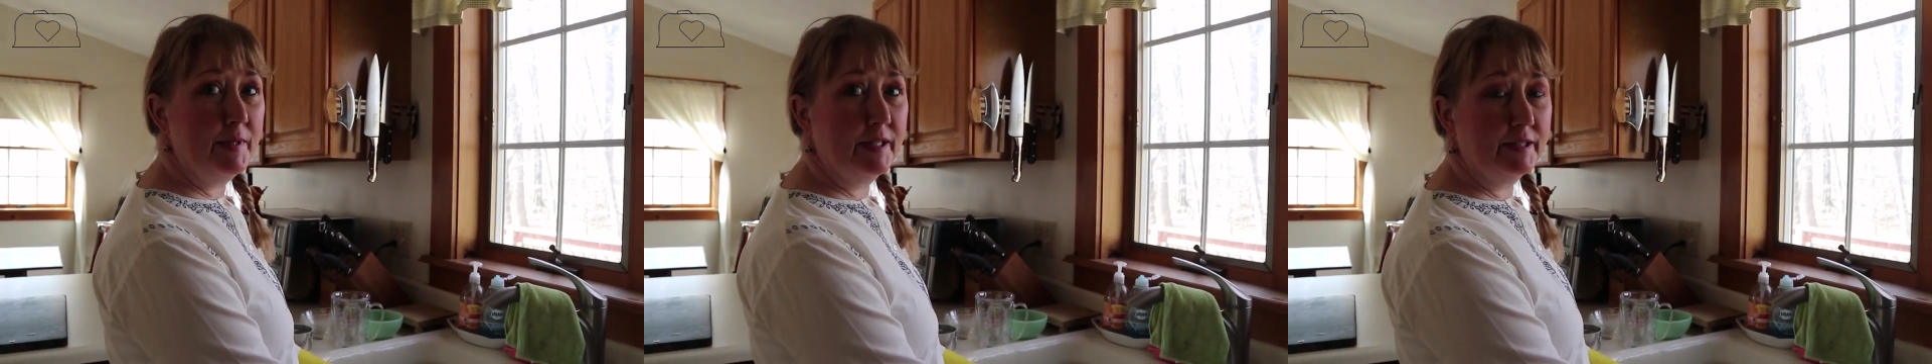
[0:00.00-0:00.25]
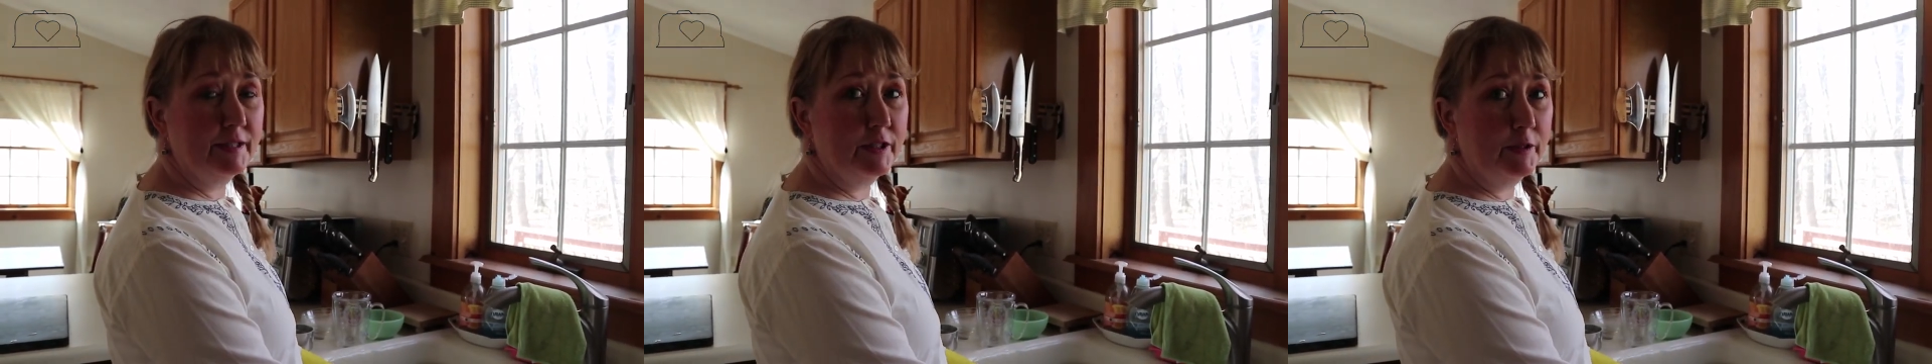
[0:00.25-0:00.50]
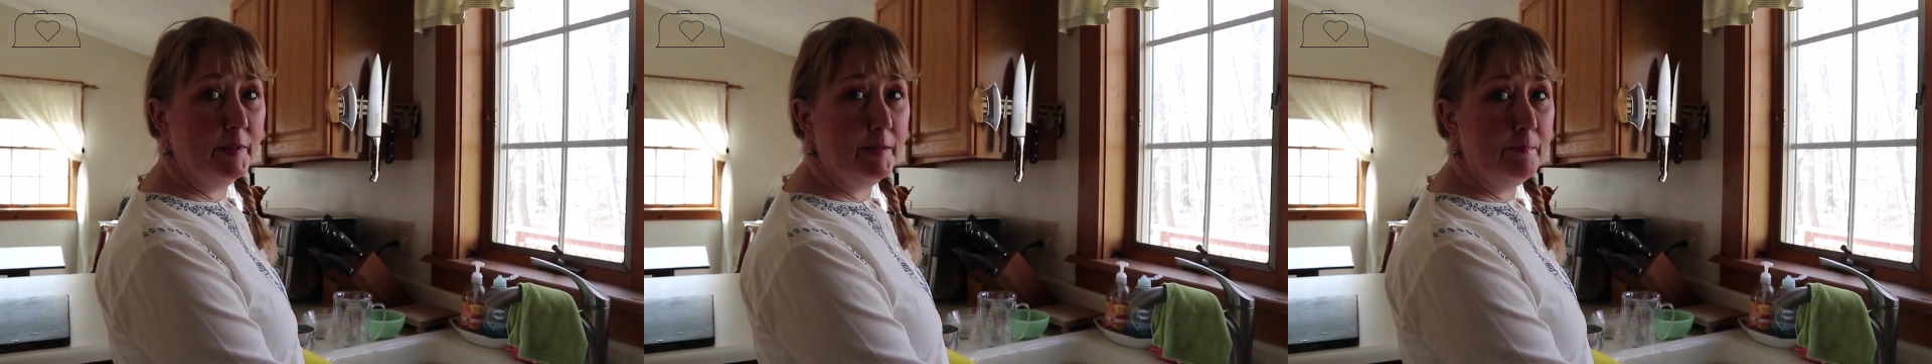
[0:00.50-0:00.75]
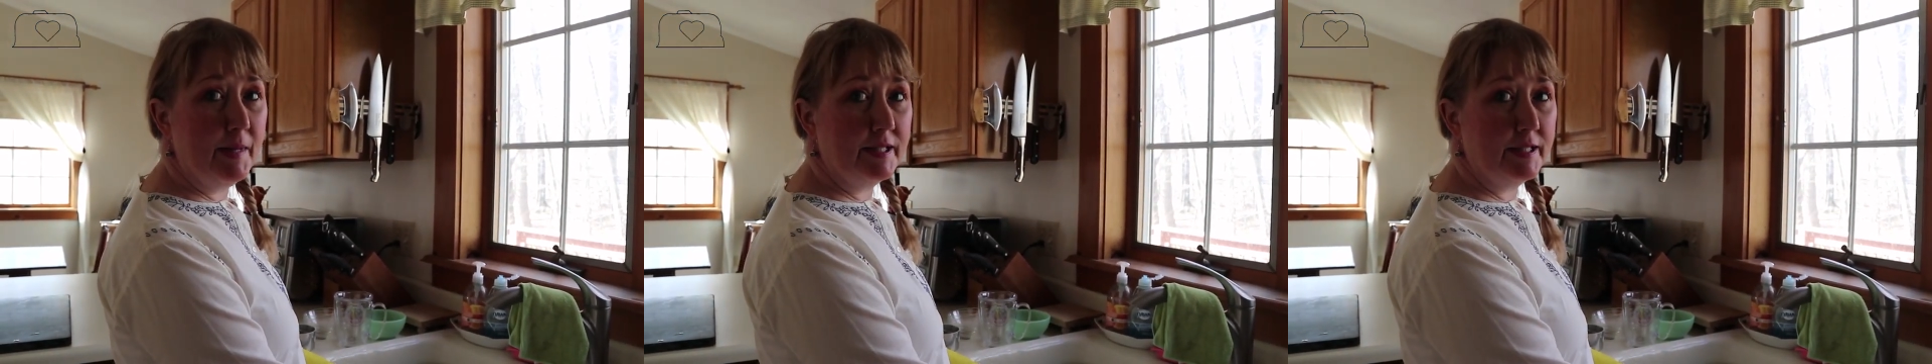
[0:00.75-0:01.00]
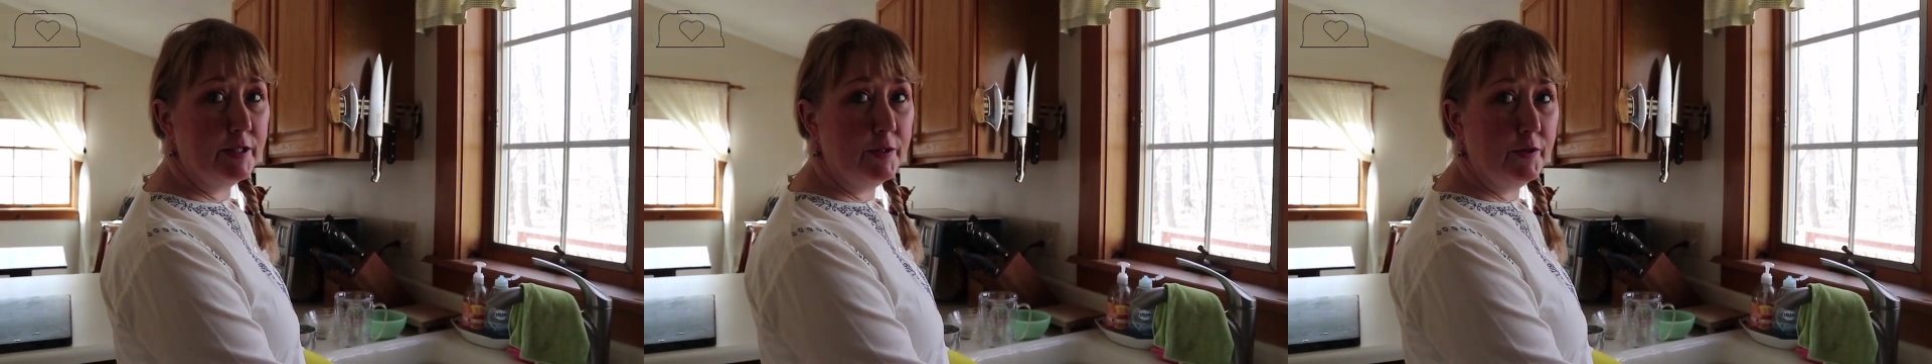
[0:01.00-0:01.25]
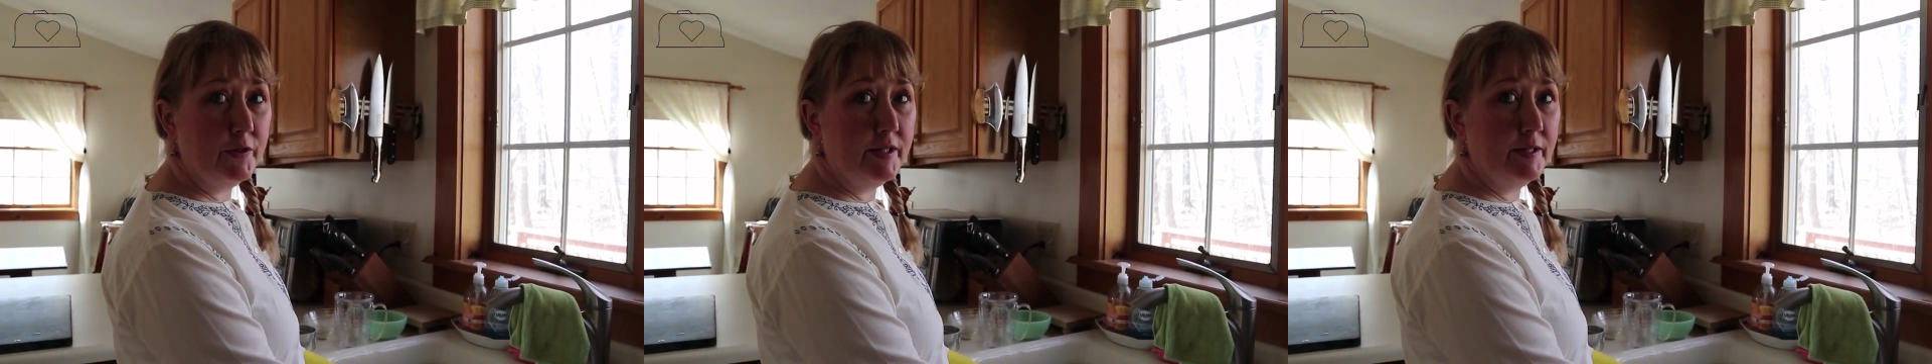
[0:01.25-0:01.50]
be a little bit
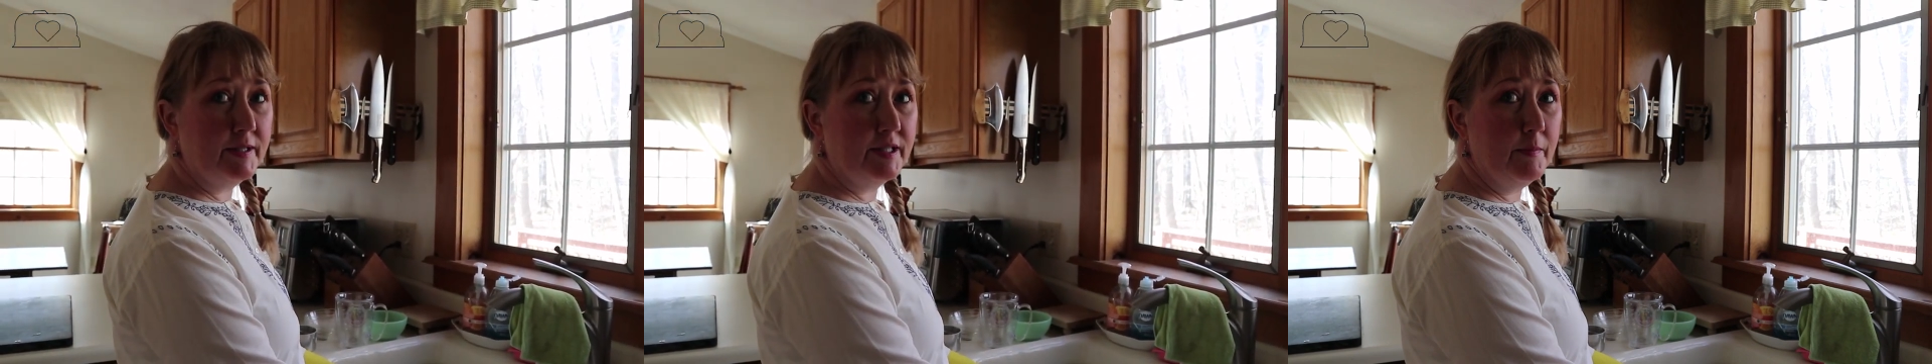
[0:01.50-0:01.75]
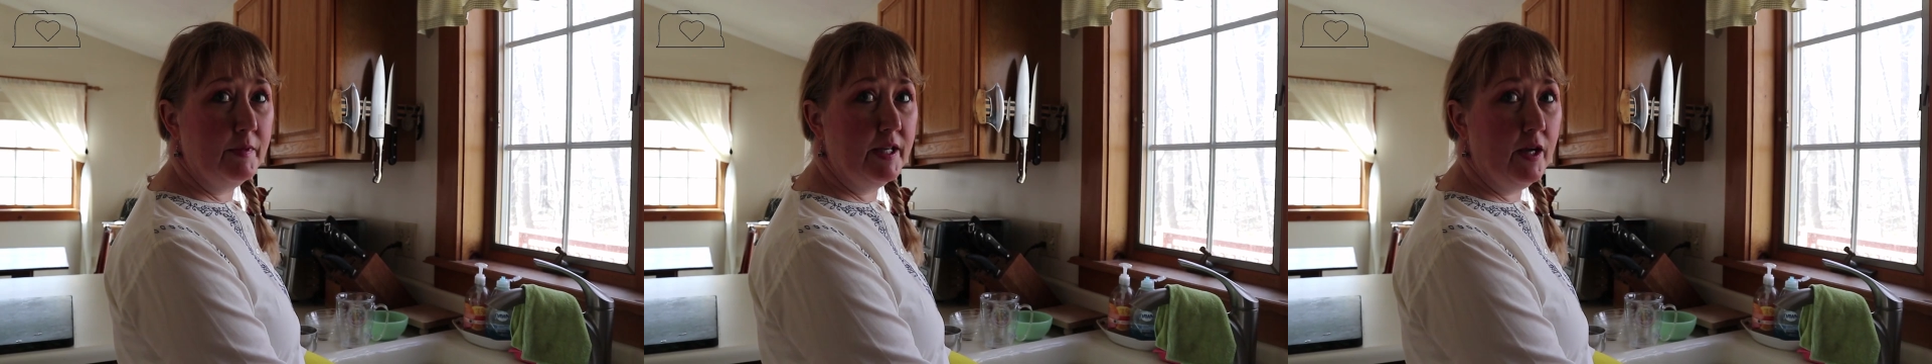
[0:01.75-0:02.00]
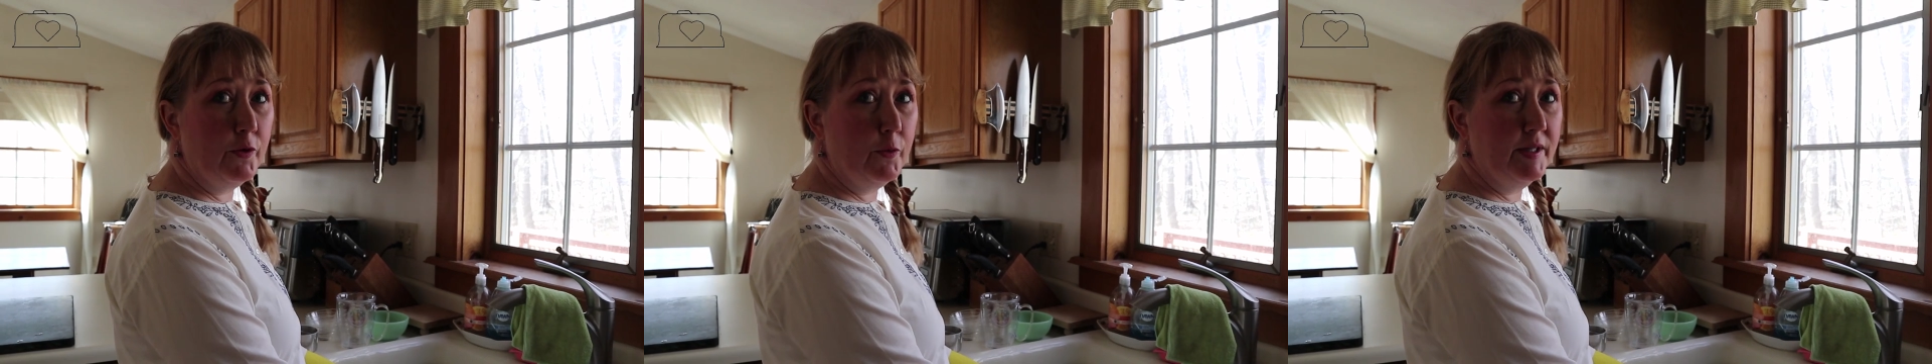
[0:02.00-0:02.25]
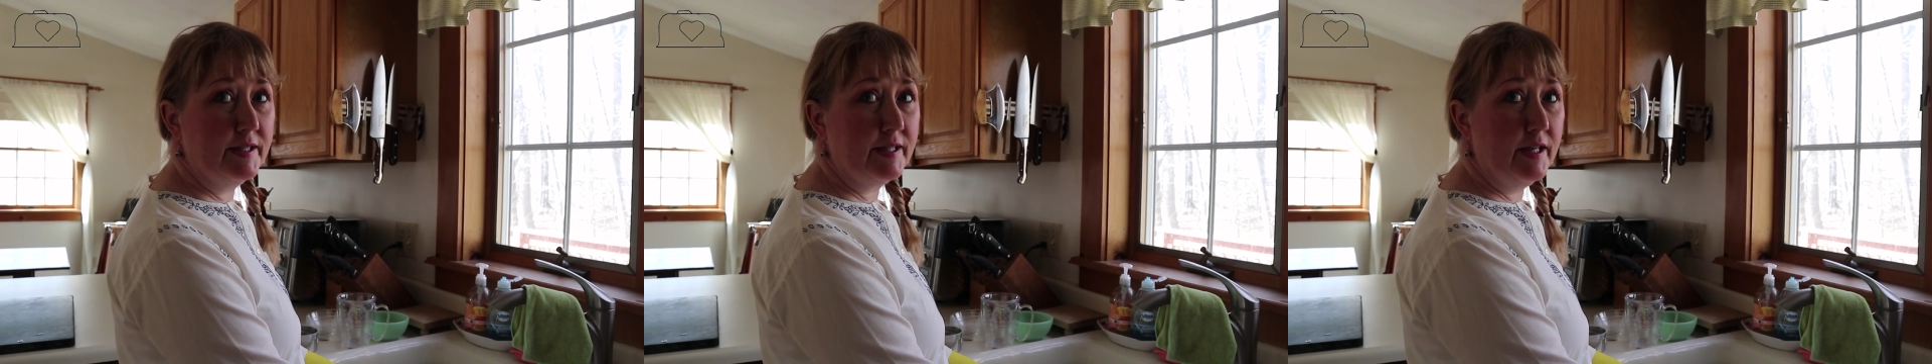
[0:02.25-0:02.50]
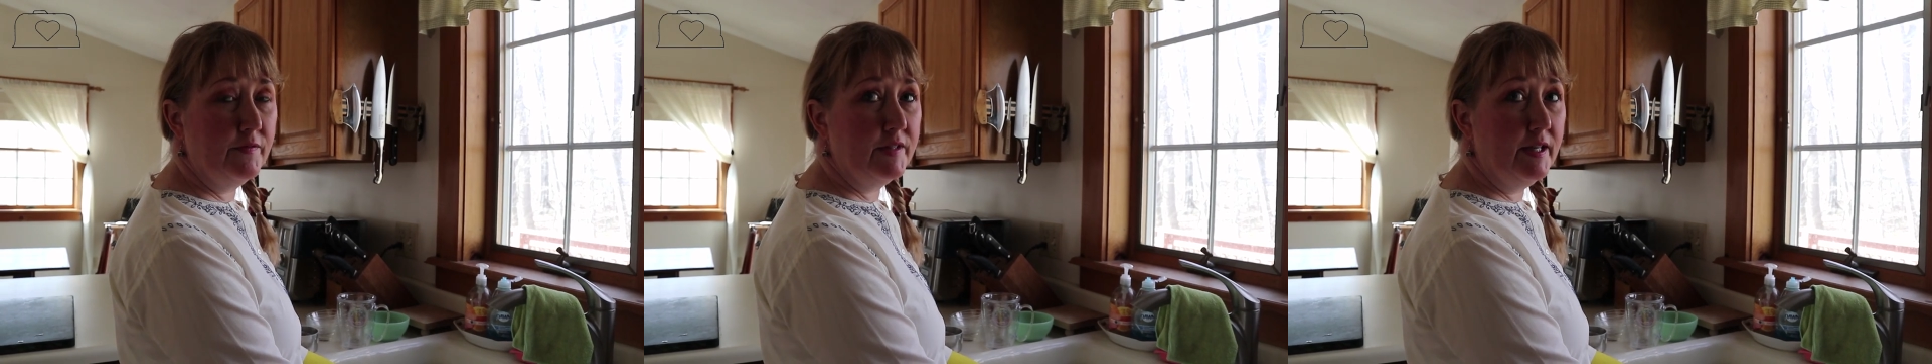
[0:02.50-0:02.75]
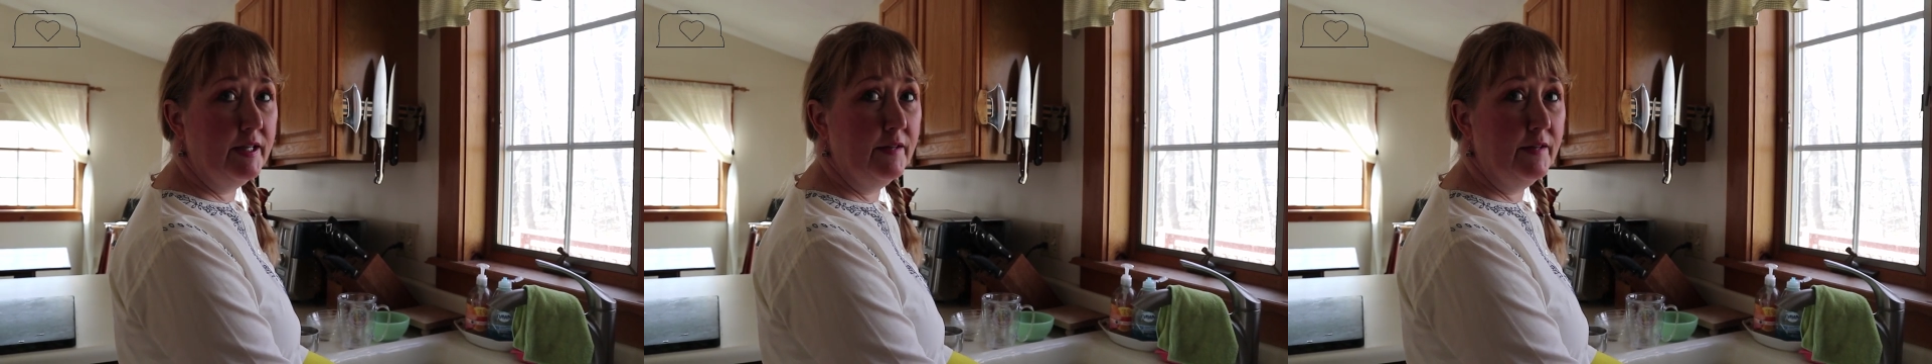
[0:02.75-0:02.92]
messier than some of the other ones that I've done.